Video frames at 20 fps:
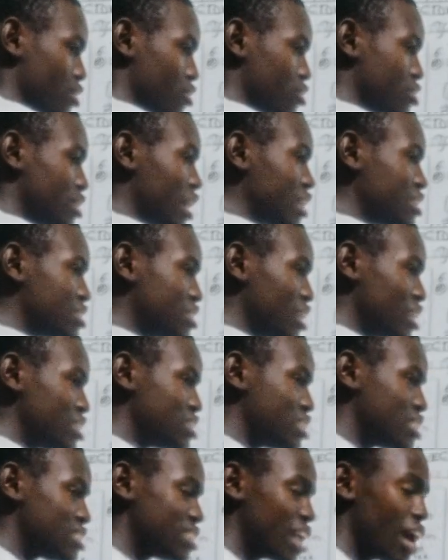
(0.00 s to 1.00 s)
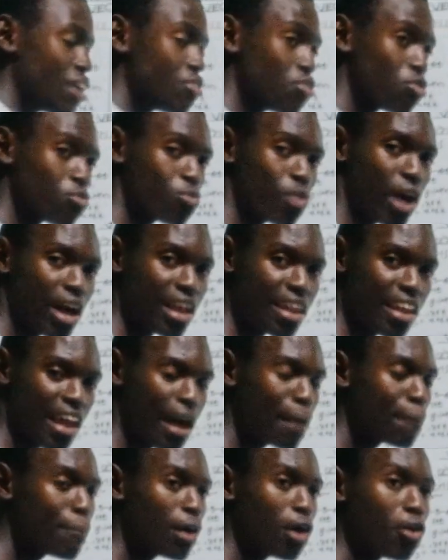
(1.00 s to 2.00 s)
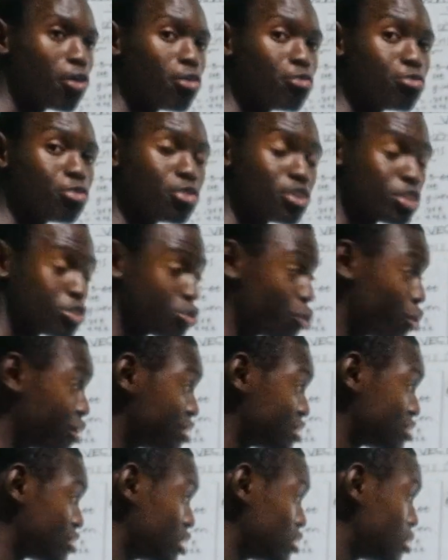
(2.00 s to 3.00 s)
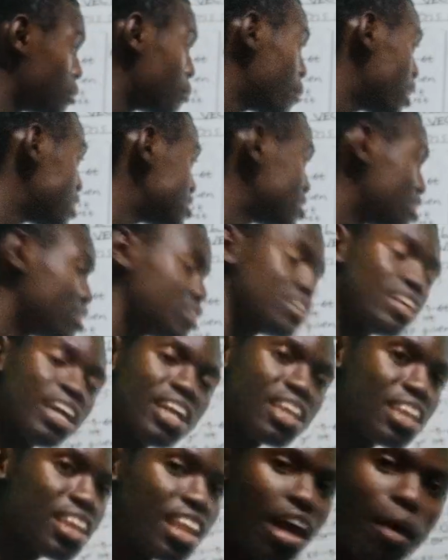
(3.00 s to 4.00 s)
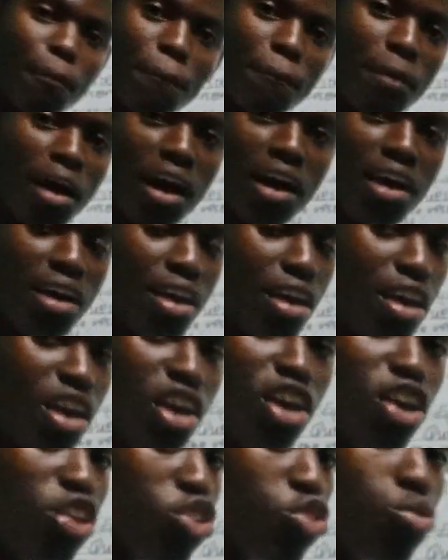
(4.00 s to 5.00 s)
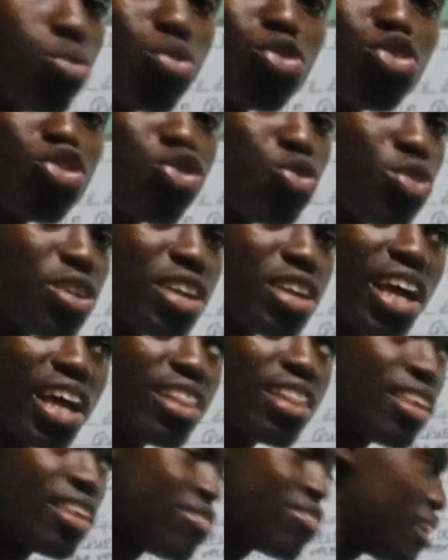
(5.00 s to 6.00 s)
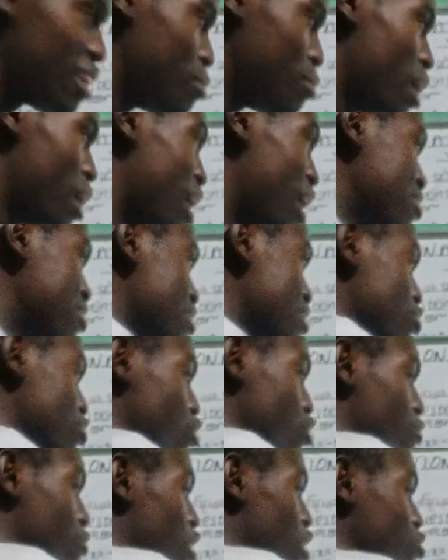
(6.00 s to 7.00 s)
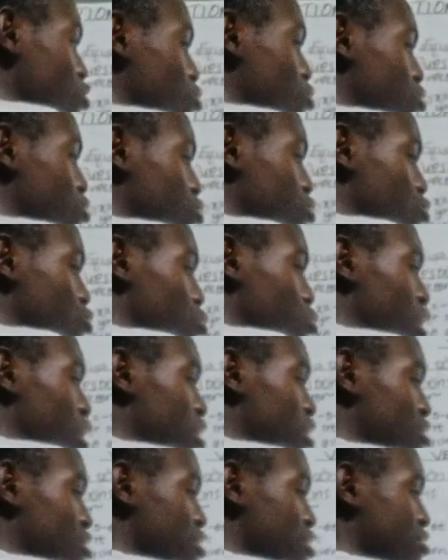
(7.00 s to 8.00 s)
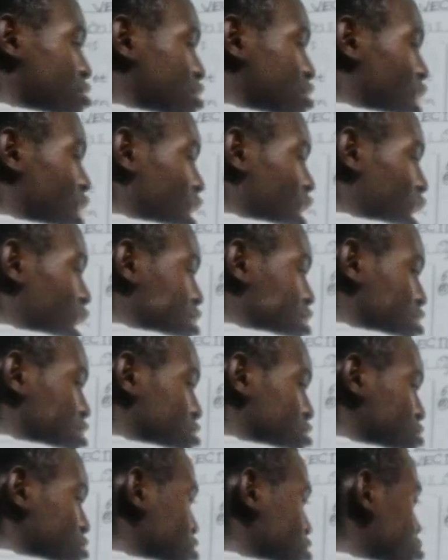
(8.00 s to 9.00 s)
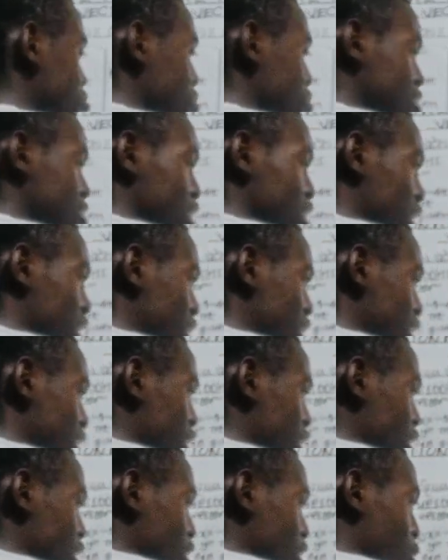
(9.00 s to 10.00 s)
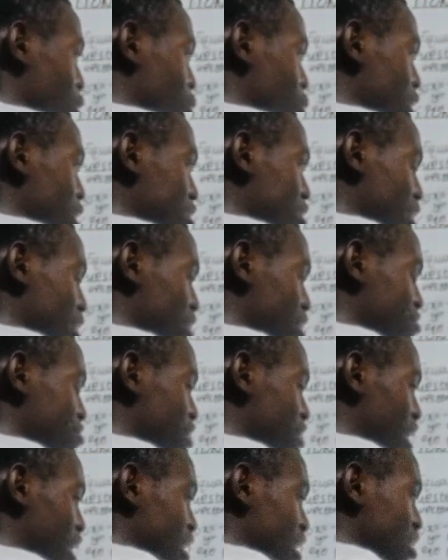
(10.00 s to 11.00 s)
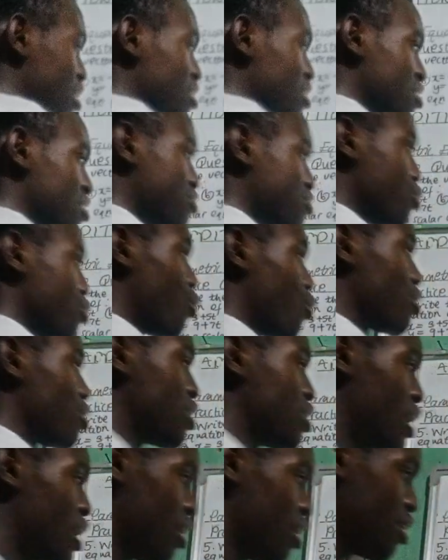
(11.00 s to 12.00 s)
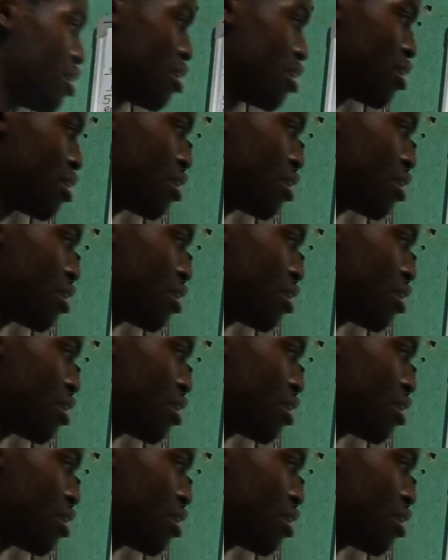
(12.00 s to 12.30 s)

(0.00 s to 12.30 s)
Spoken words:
You just change the sign of one number of your choice. Doesn't matter any number, you will still get the same answer. So if I was to make this negative, it's okay. Whatever is okay.